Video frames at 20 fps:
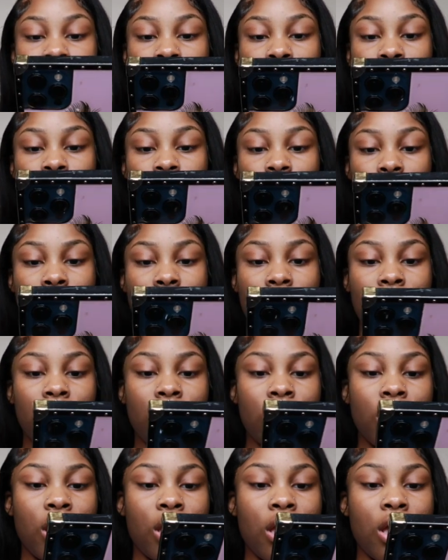
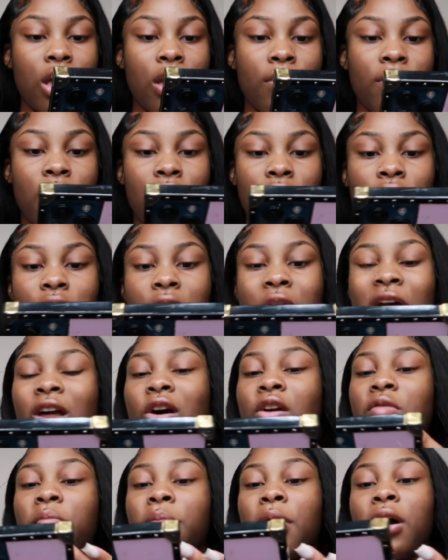Rarely be on. I
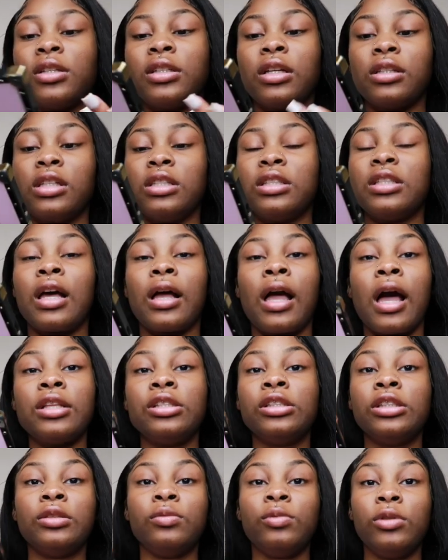don't even post on TikTok.
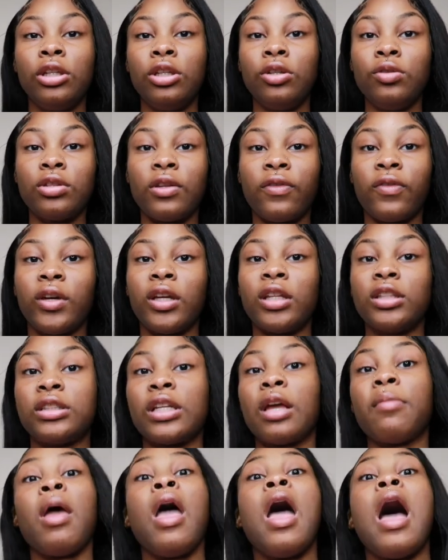I just really use it for
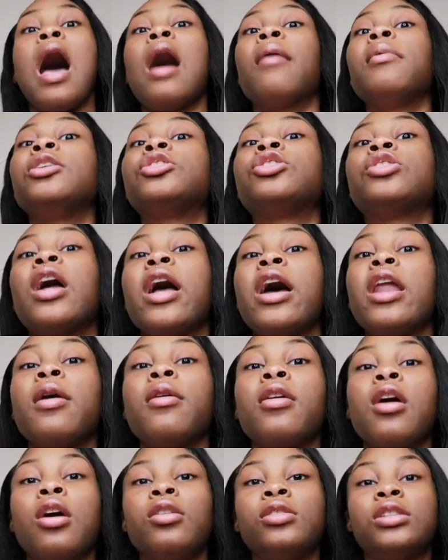Instagram. I be trying
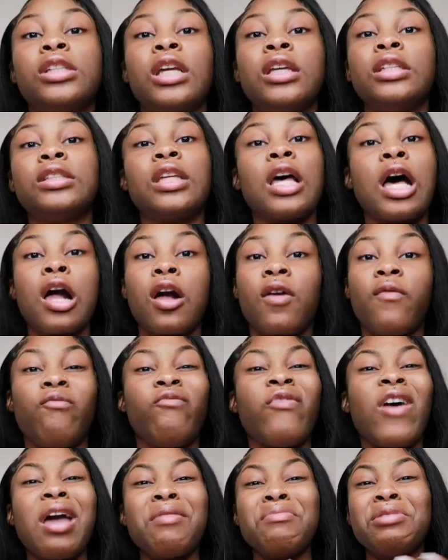to go
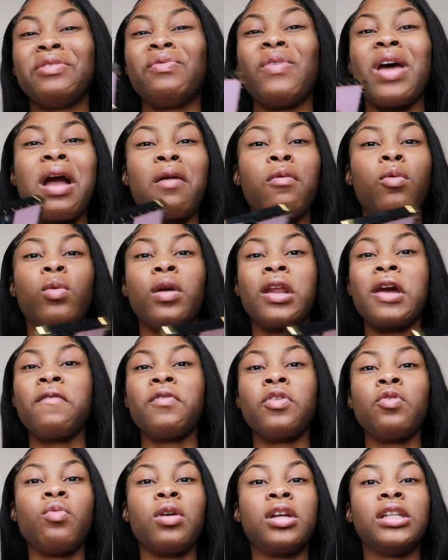TikTok famous, viral,
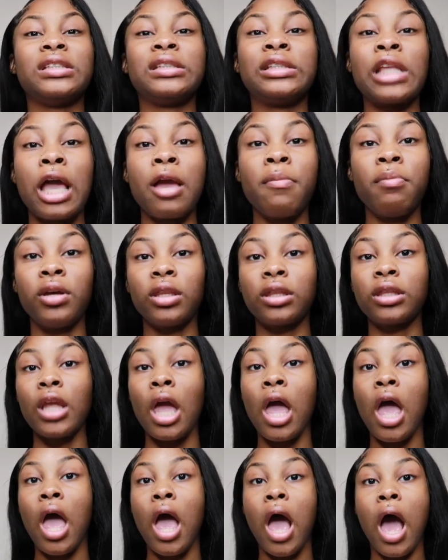whatever you want to say, but
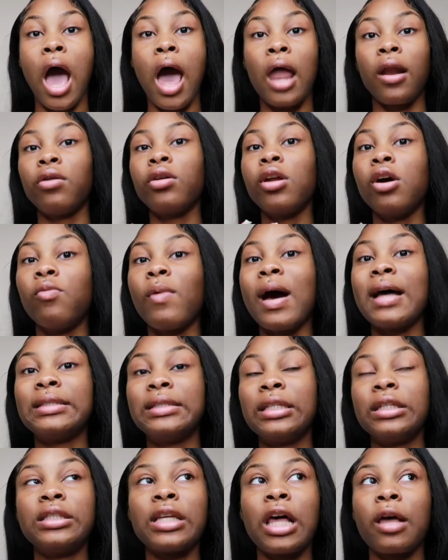I don't know why
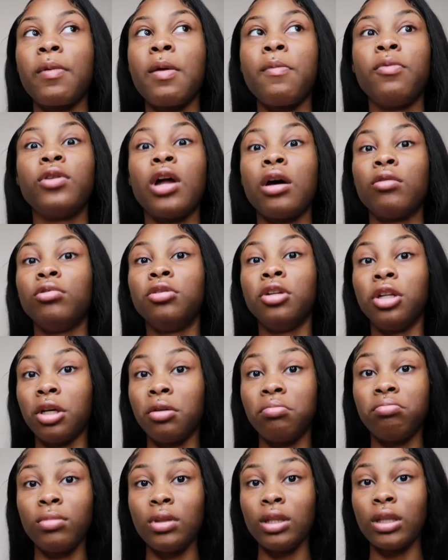TikTok people don't
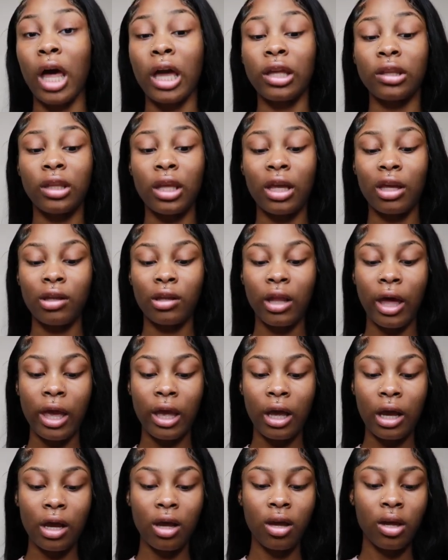love me like that.
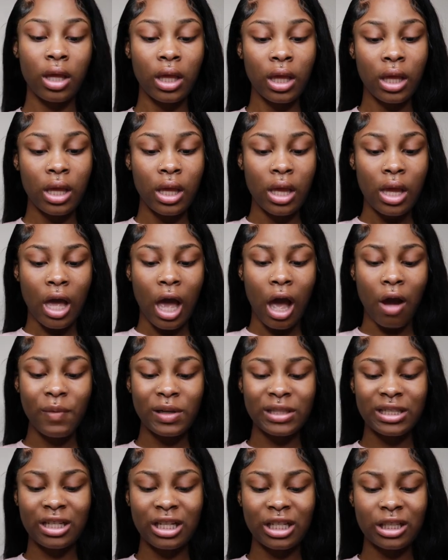Like I
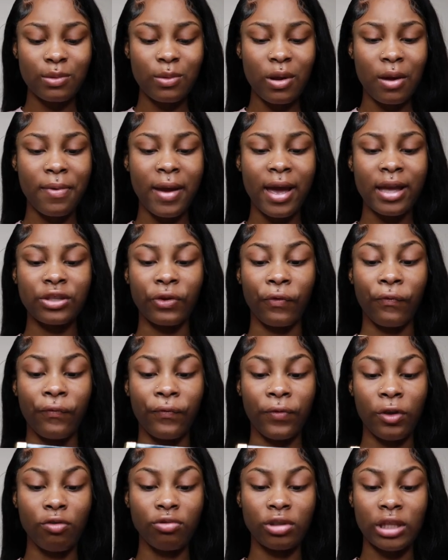went to the Square page a
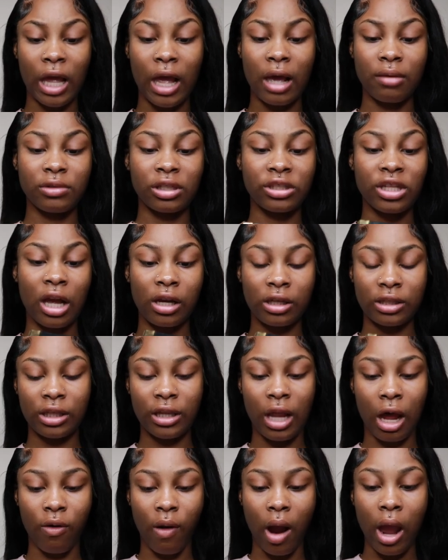few times, as y'all can see,
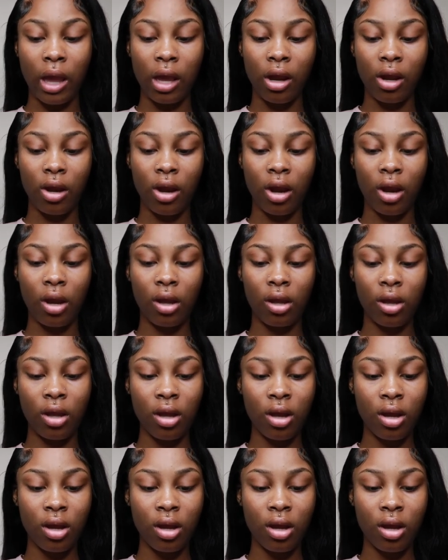like right here.